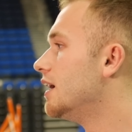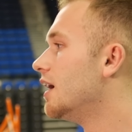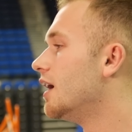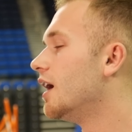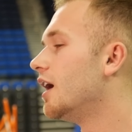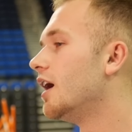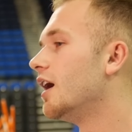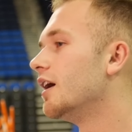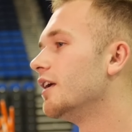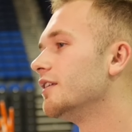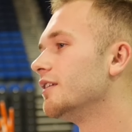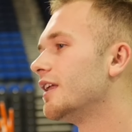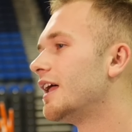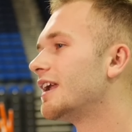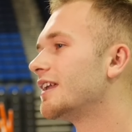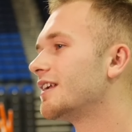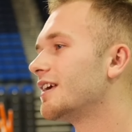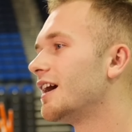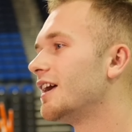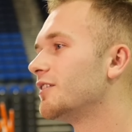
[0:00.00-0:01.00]
A
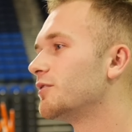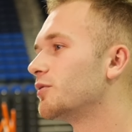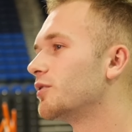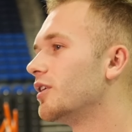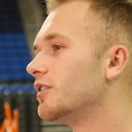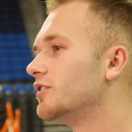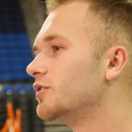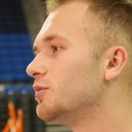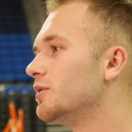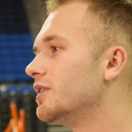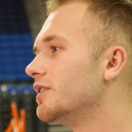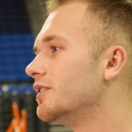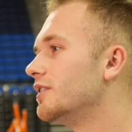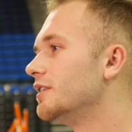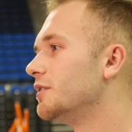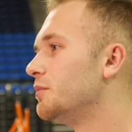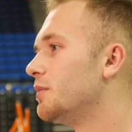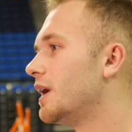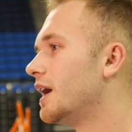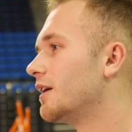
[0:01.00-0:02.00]
lot of guys were on Twitter
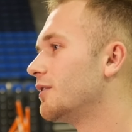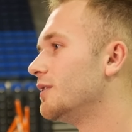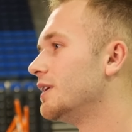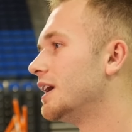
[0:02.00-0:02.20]
in the back.